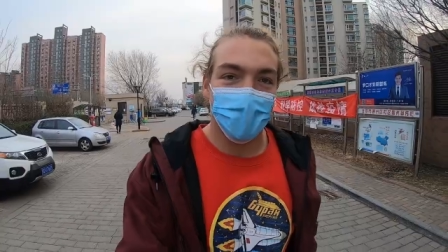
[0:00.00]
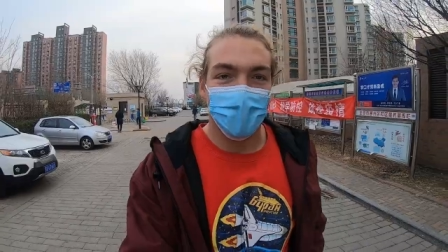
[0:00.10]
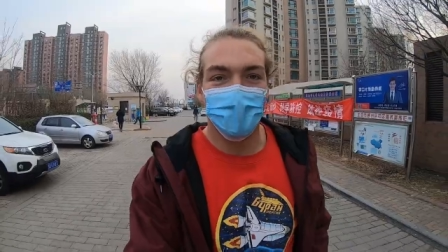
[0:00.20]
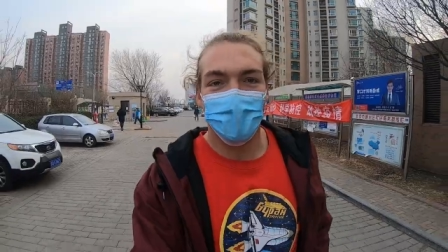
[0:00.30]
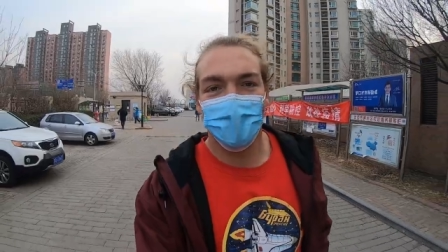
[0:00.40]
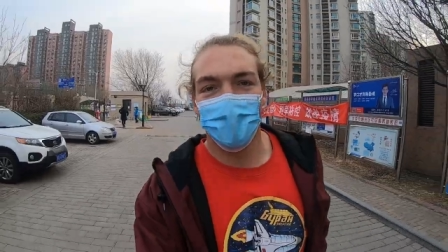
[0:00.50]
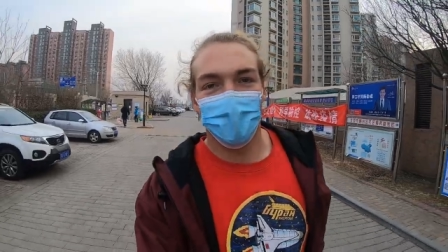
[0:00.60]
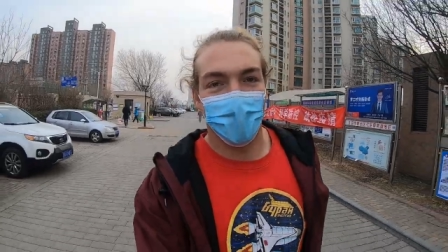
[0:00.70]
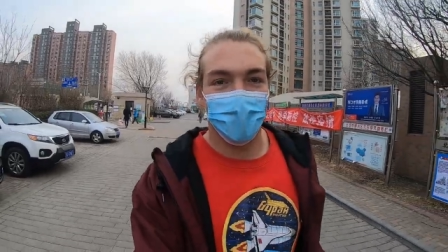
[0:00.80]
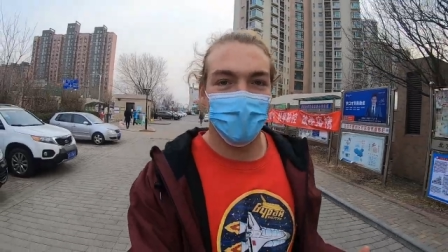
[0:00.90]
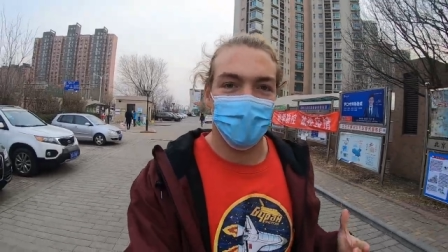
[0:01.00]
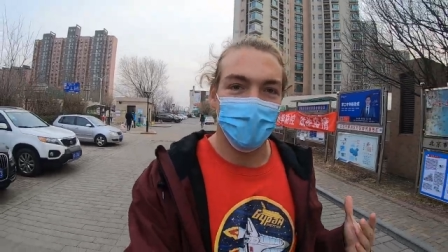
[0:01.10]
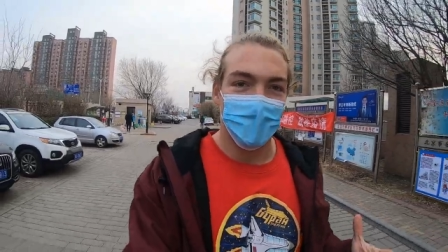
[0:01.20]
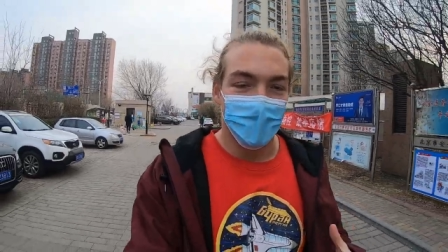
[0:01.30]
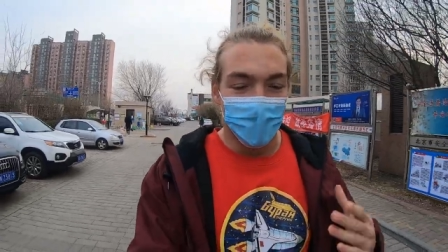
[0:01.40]
we had to find
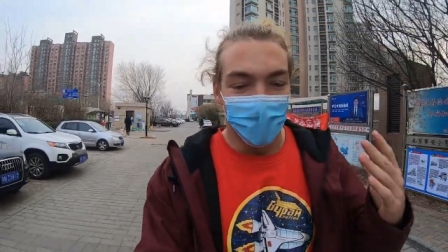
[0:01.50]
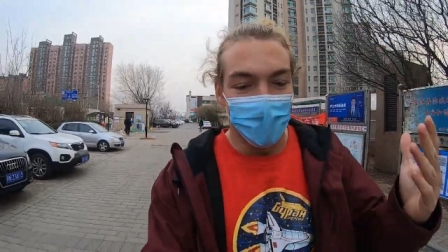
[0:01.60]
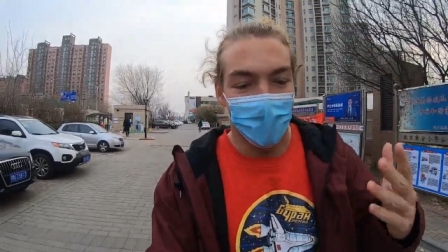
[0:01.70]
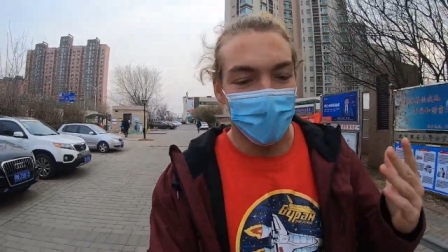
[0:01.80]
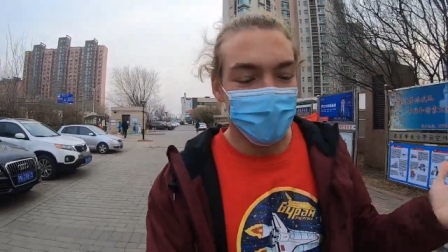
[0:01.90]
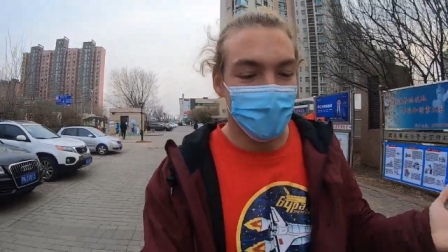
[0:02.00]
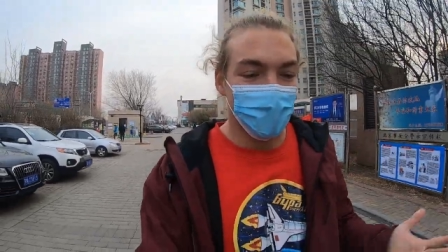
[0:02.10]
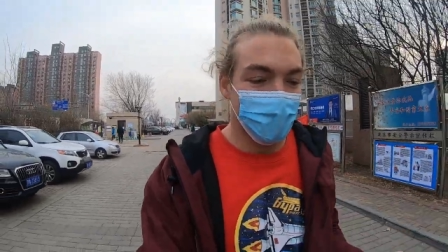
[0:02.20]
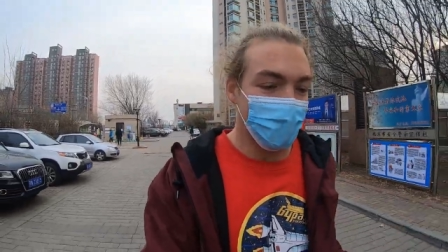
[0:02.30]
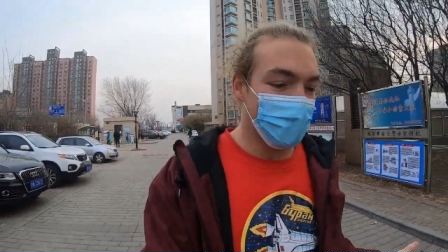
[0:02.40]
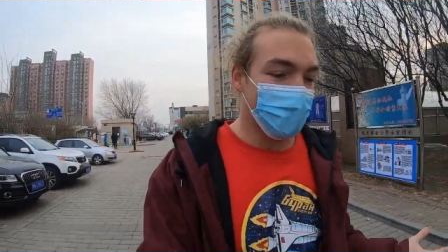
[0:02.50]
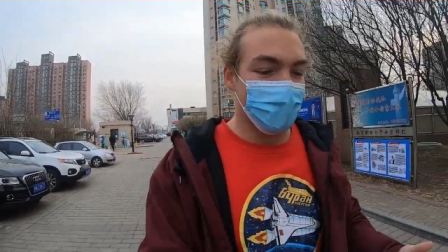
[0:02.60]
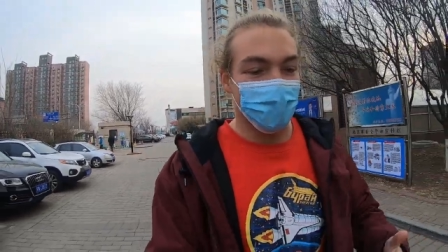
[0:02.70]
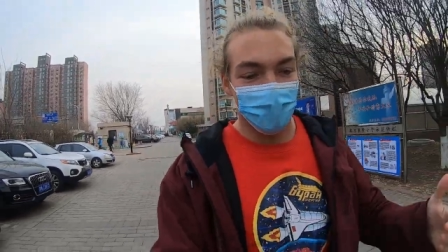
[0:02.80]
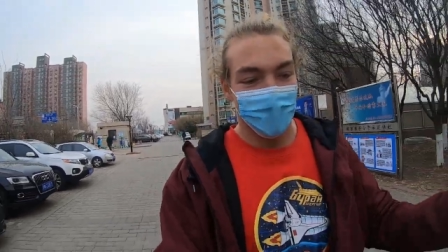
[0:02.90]
a lie somehow like